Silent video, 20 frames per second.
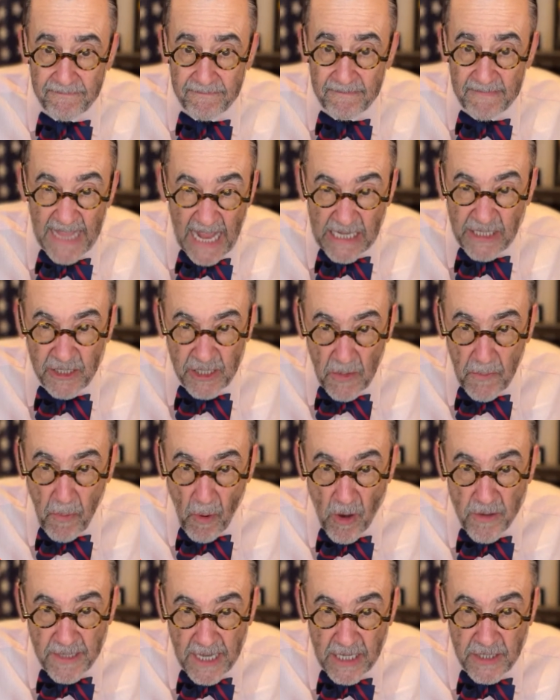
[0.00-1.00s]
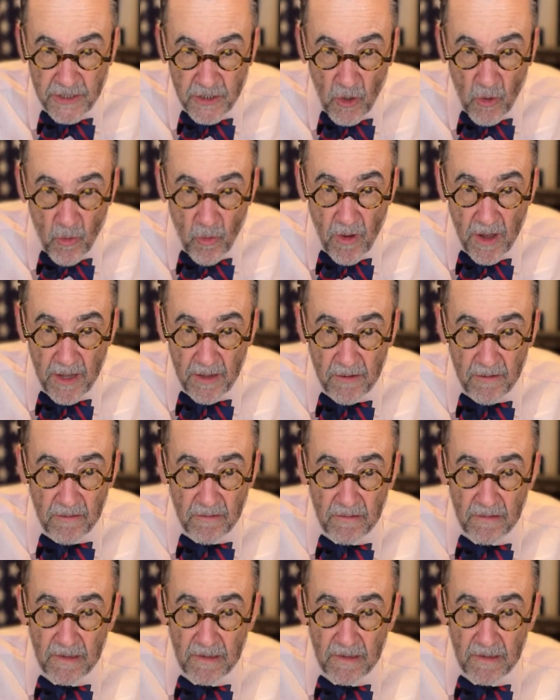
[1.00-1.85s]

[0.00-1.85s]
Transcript: That's the part that's so critical.